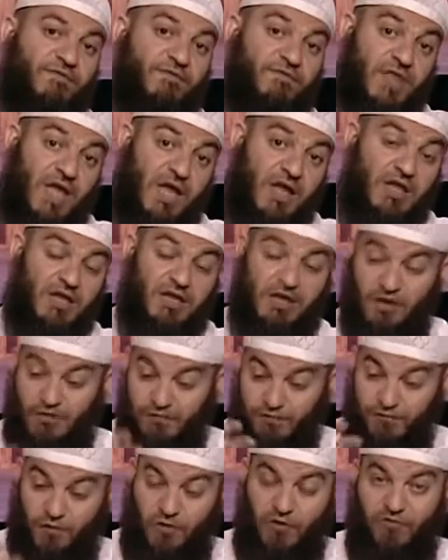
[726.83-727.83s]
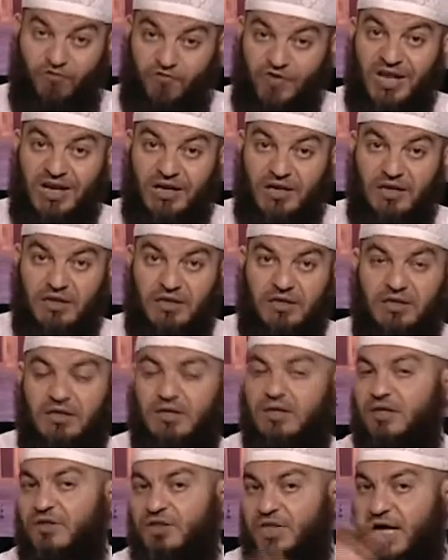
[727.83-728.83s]
if they fulfill
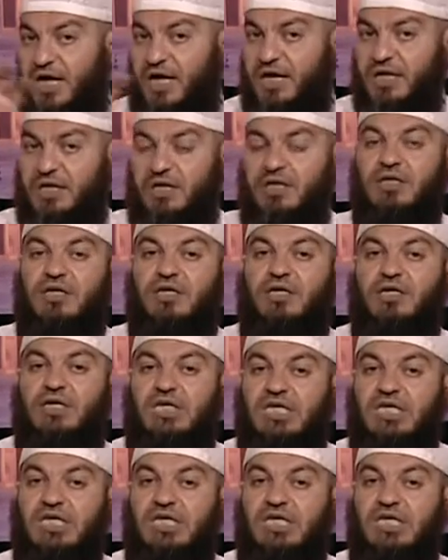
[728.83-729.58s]
the